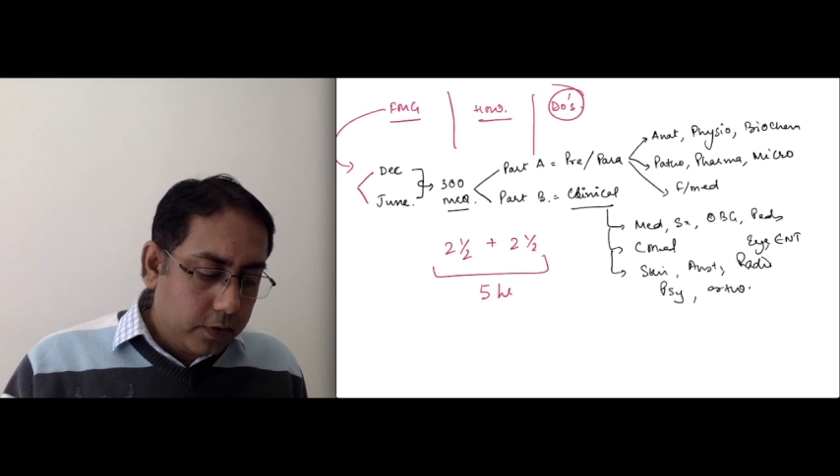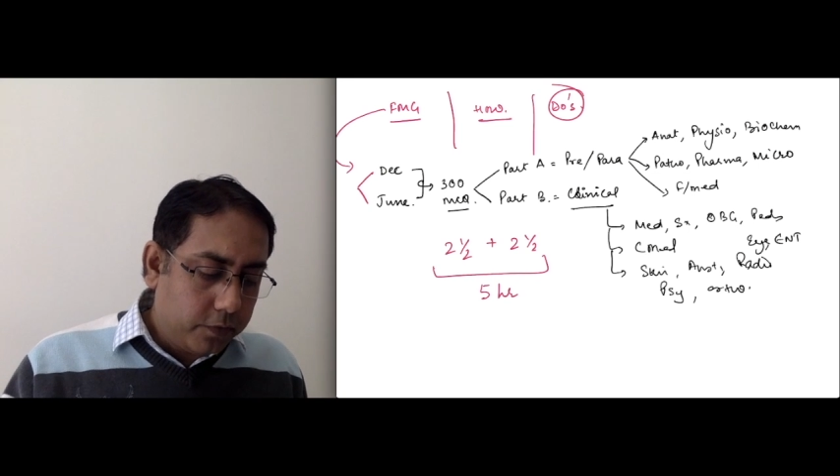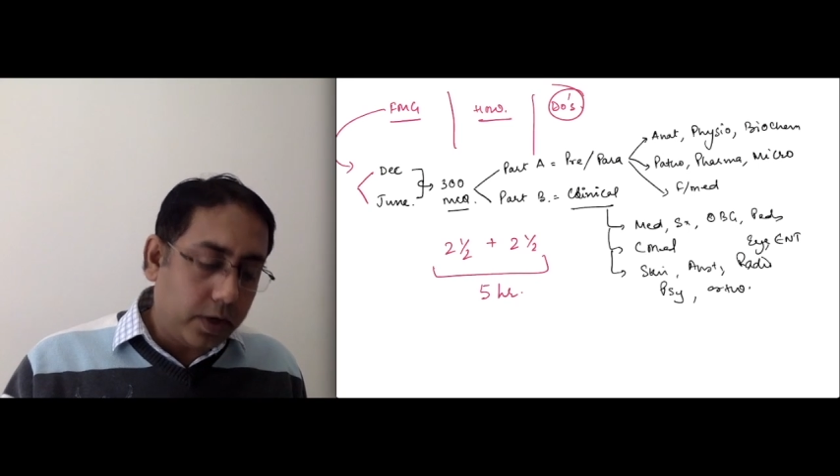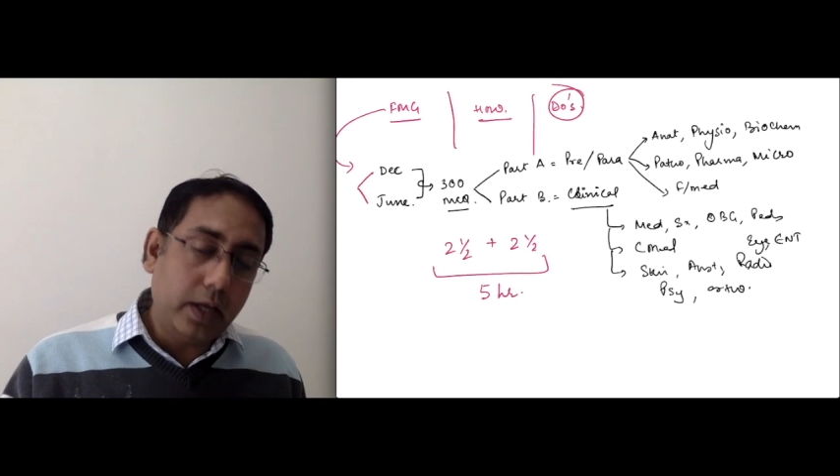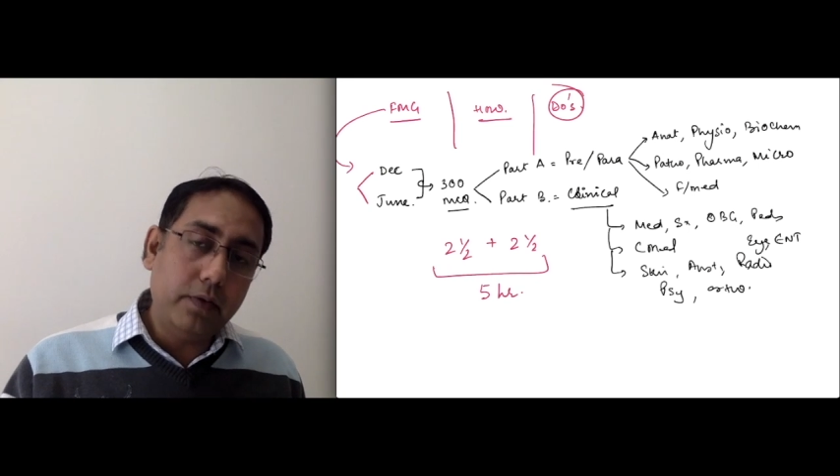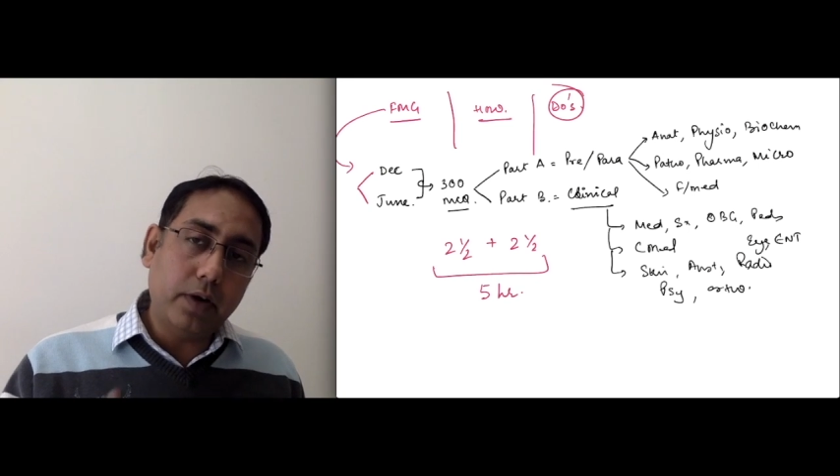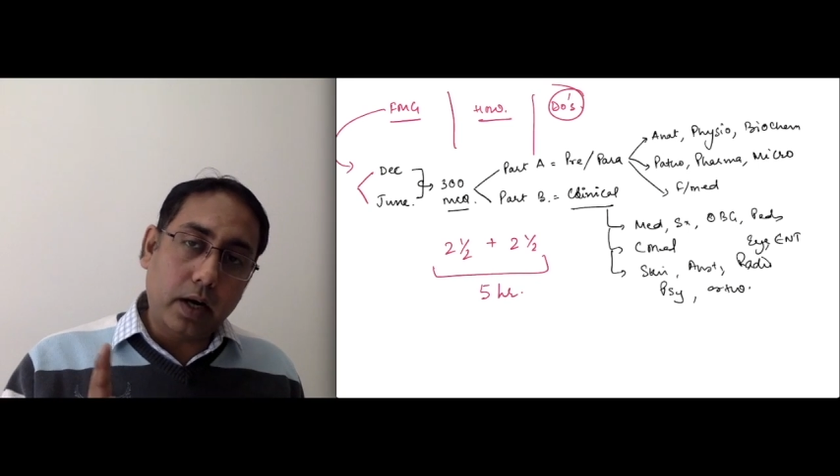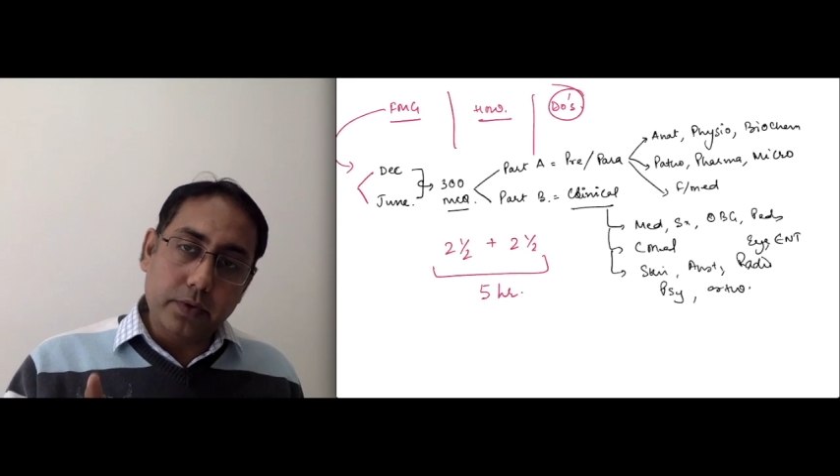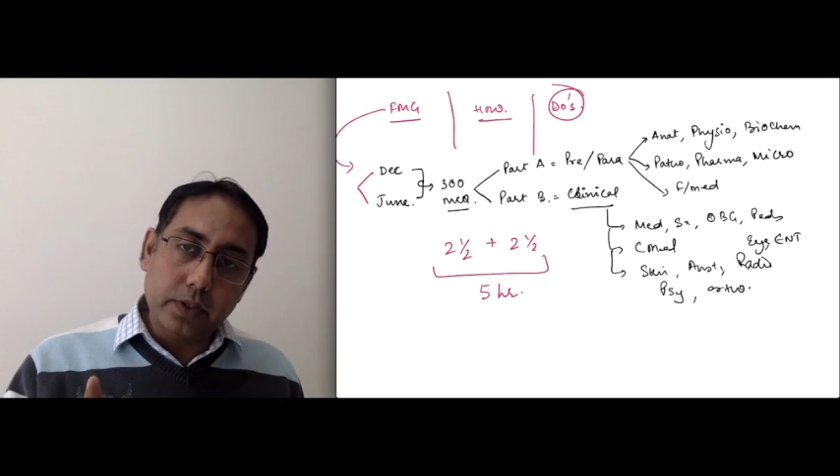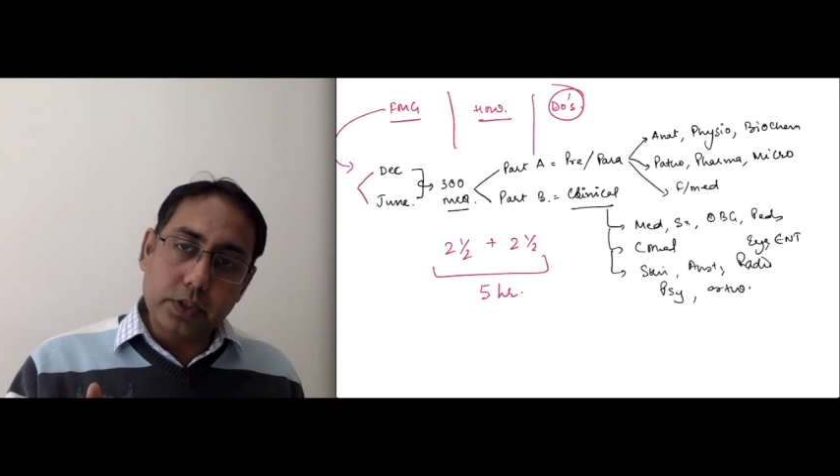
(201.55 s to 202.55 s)
5
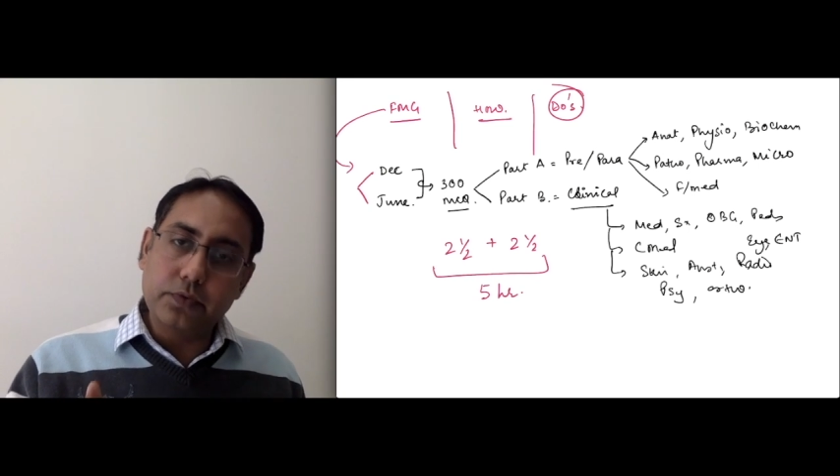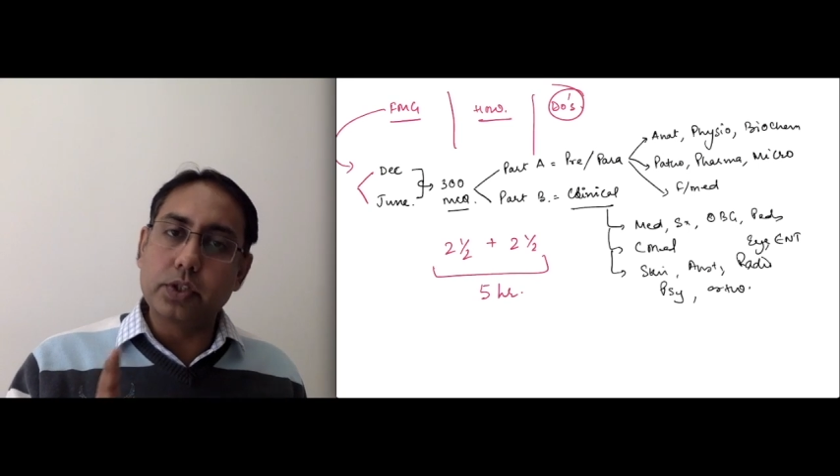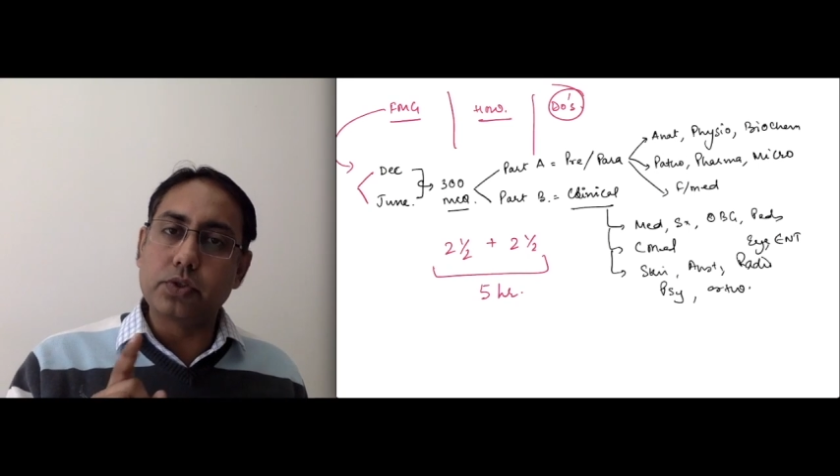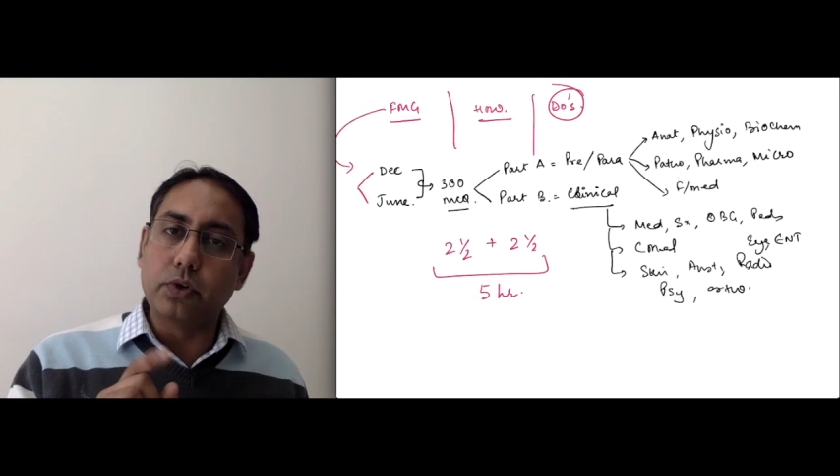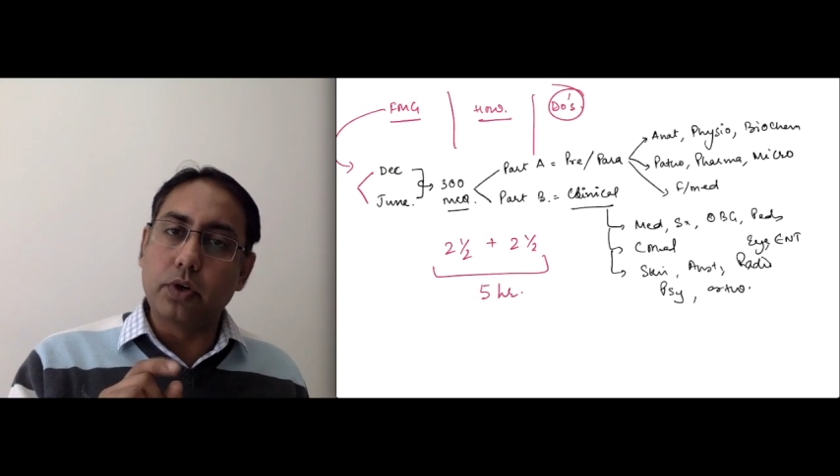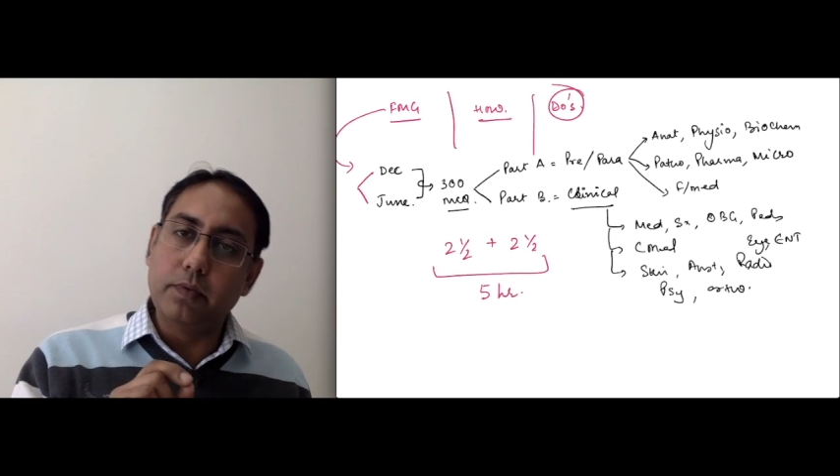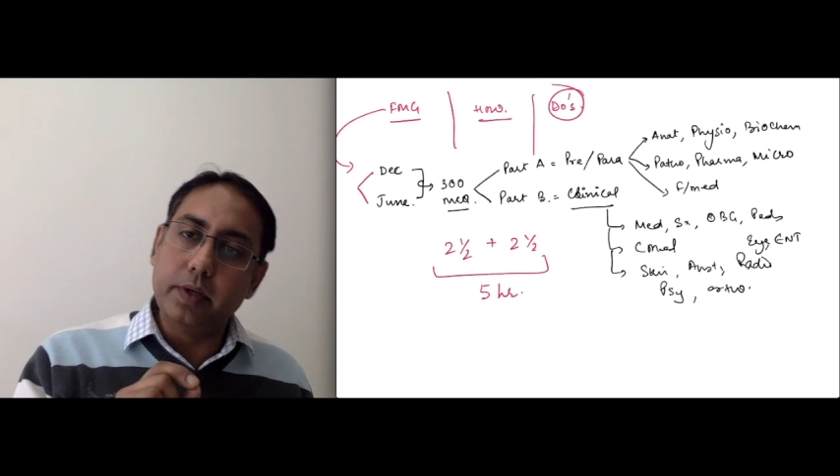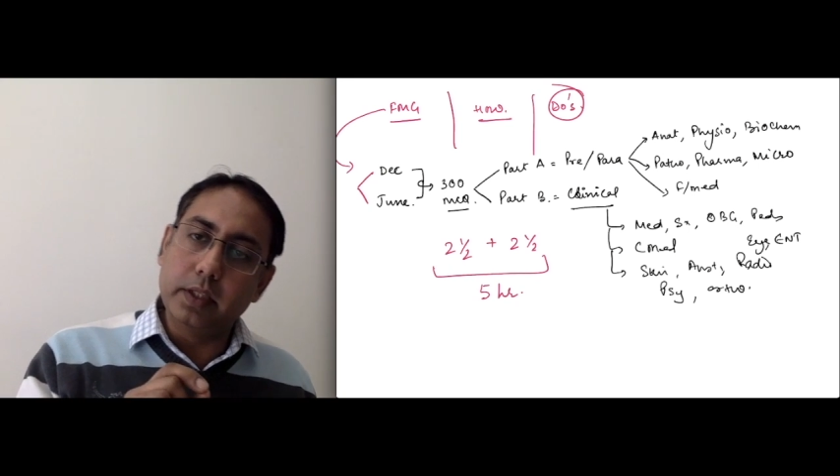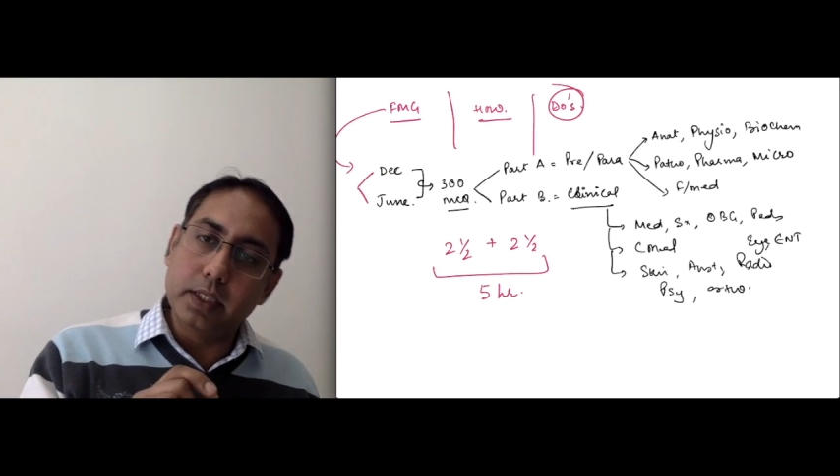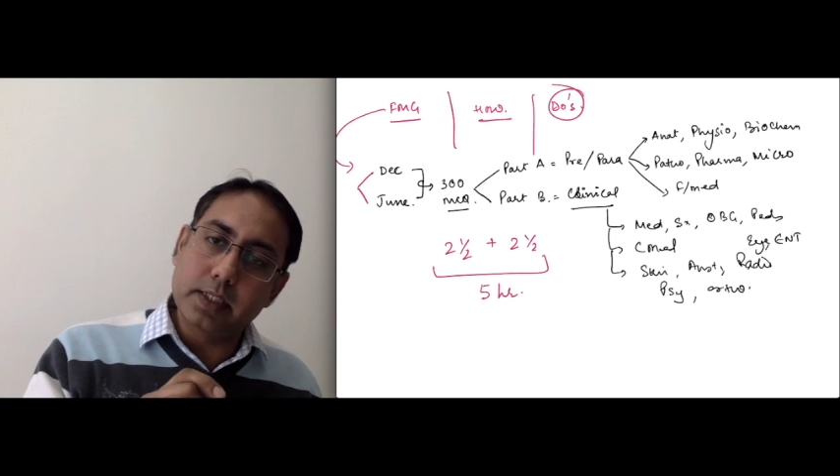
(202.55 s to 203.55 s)
hours for
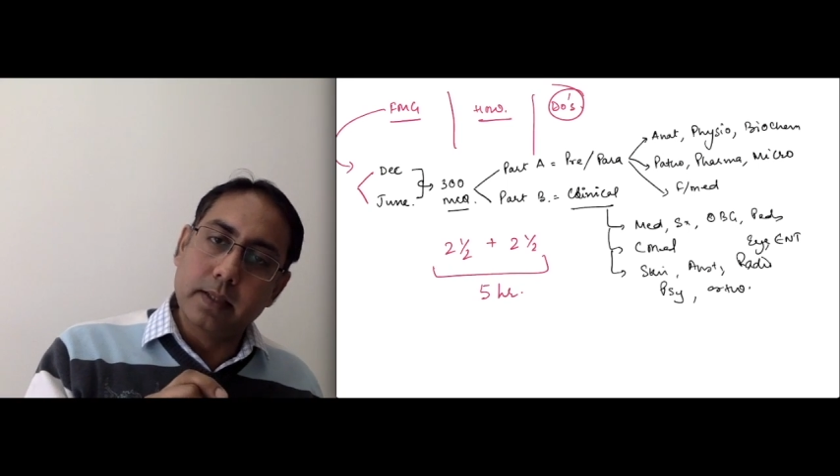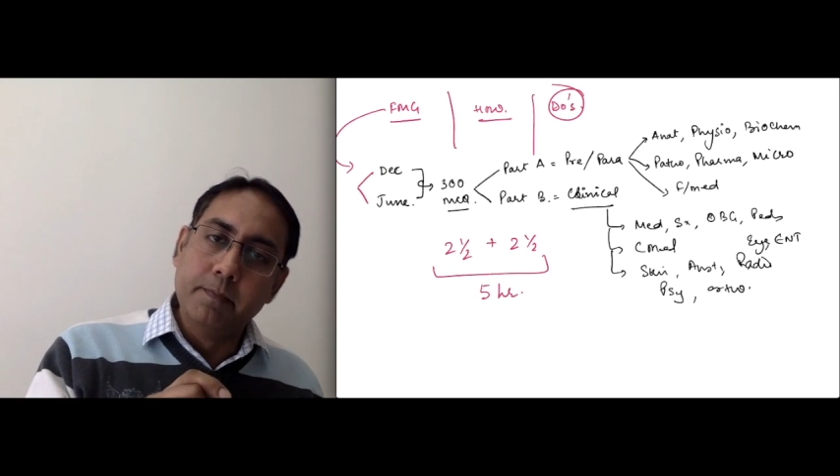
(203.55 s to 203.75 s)
solving this